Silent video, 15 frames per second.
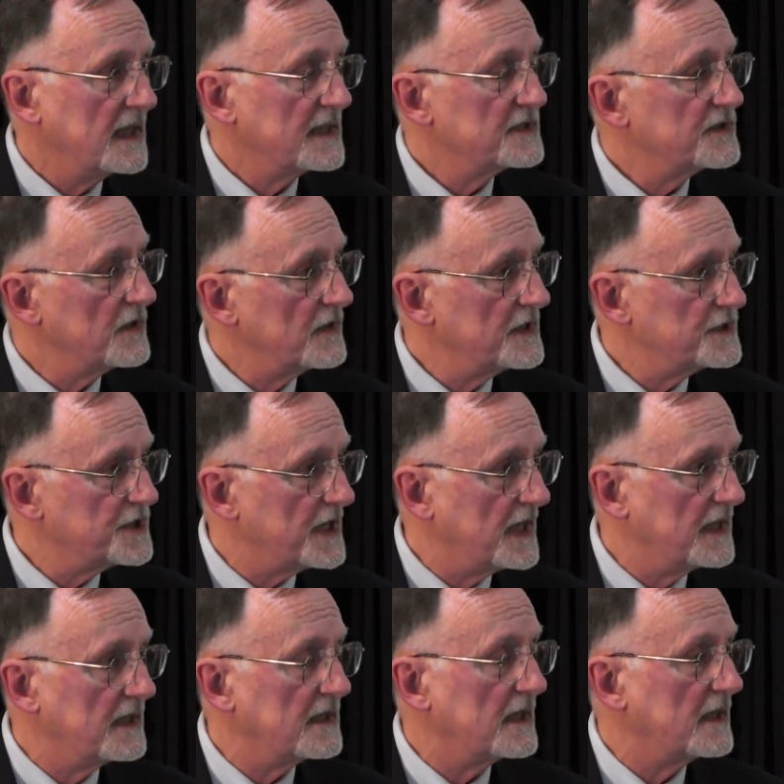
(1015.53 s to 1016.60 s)
And so did
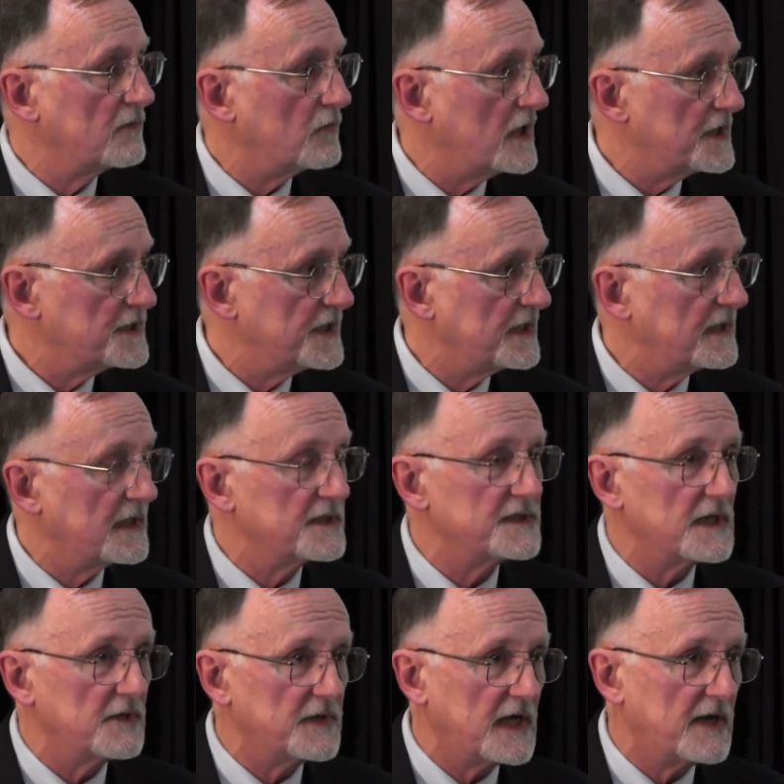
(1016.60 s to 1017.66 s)
China and Russia and
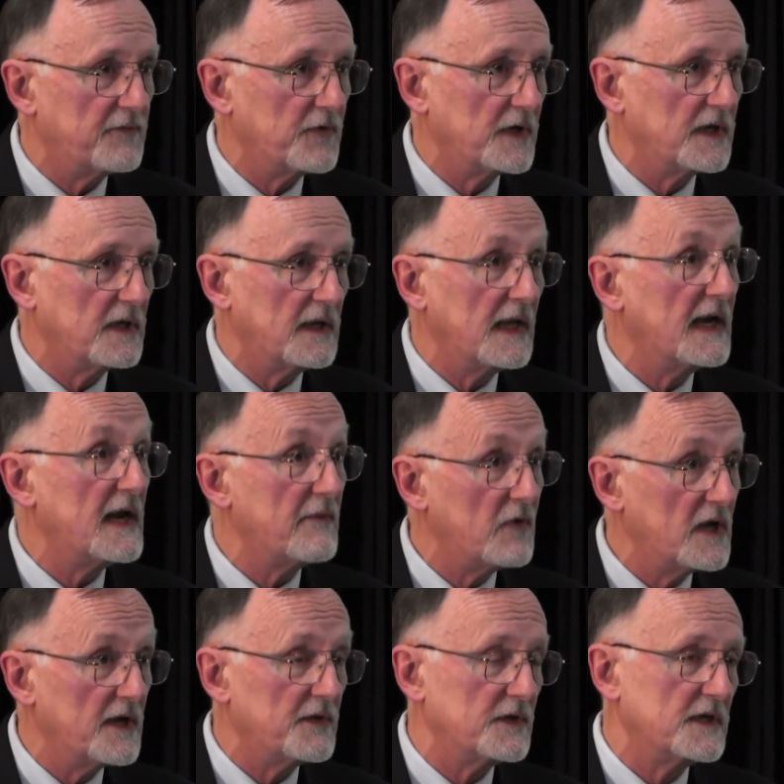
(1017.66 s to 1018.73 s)
South Africa and
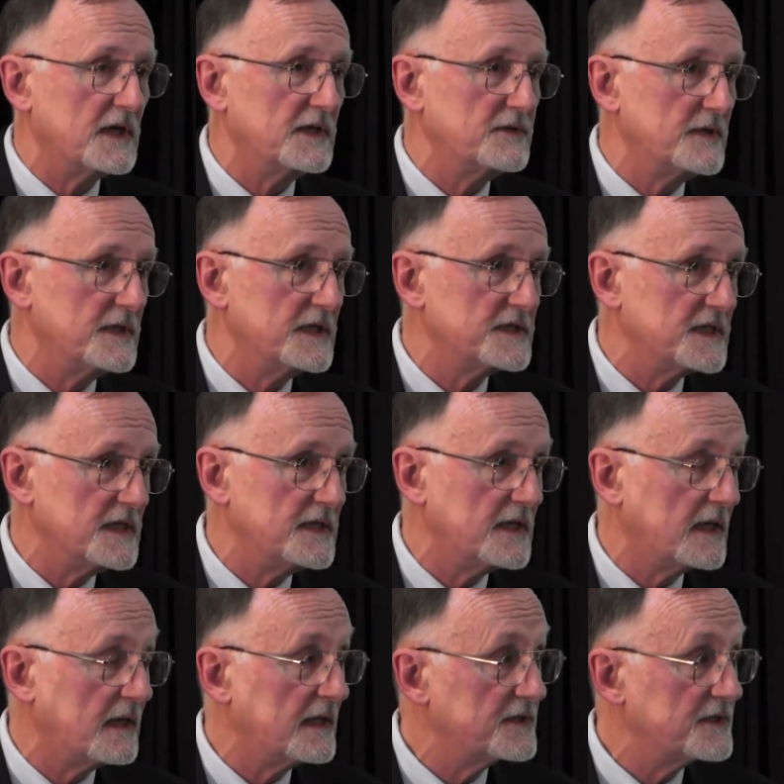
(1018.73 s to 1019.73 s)
every other country that's in there.